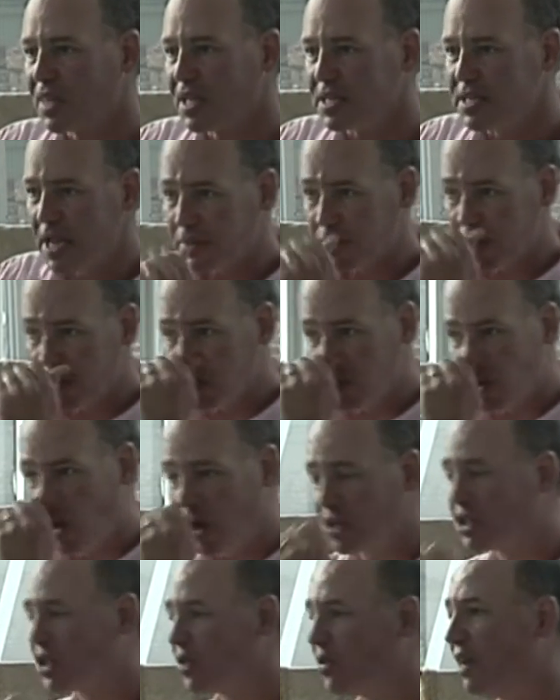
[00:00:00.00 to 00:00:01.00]
Now, there's
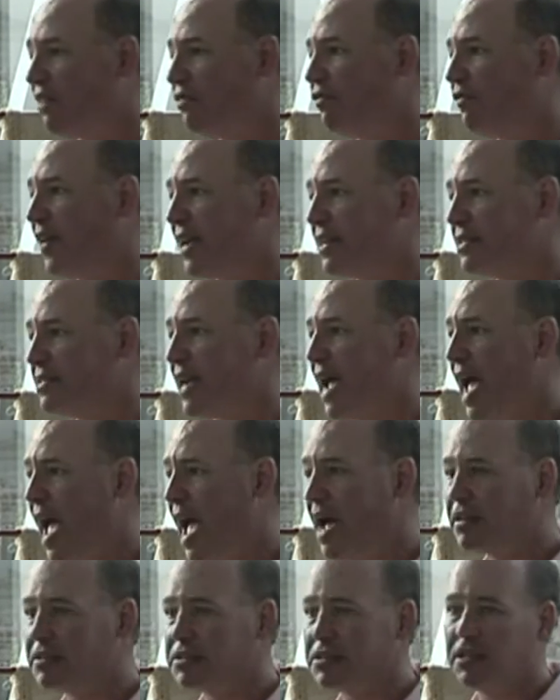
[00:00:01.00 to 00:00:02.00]
also a
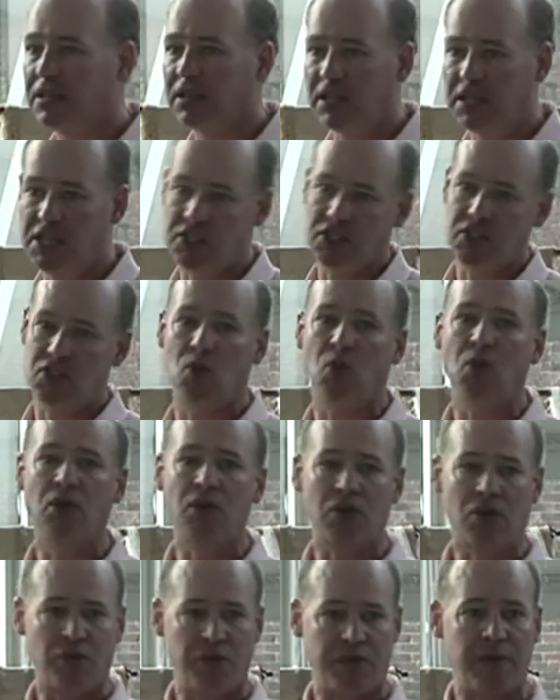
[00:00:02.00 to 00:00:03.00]
fantastic
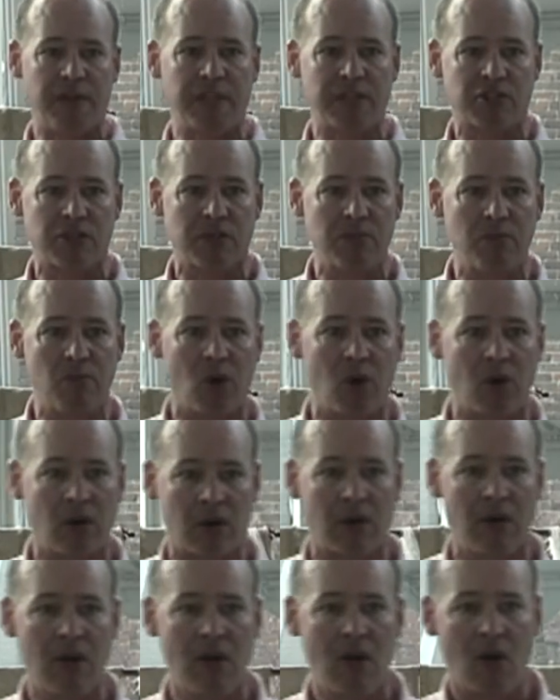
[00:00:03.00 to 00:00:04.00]
historical fiction
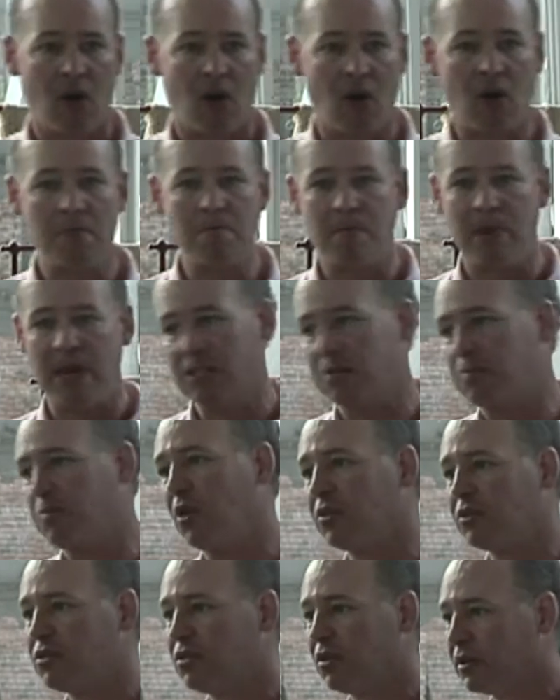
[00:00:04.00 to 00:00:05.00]
book on
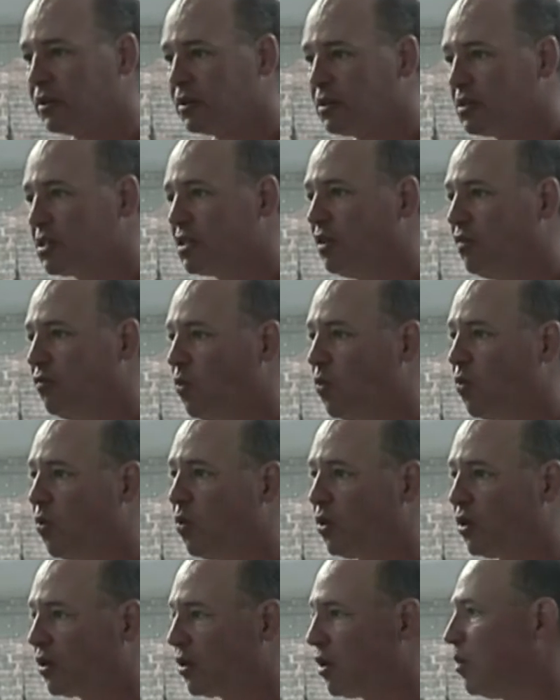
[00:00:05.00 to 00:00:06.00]
baseball during the Civil
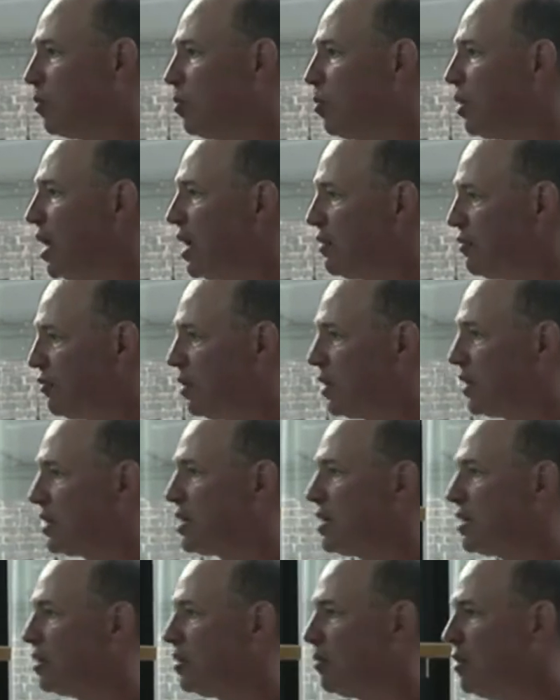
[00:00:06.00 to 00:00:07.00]
War called Play for a
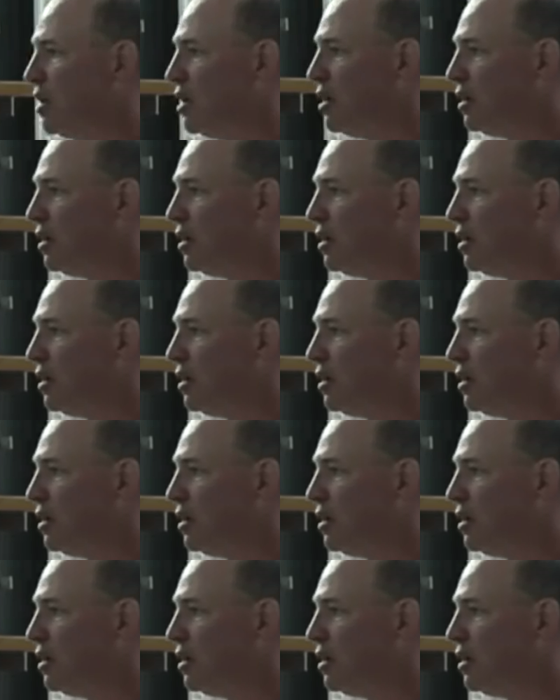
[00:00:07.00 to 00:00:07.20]
Kingdom.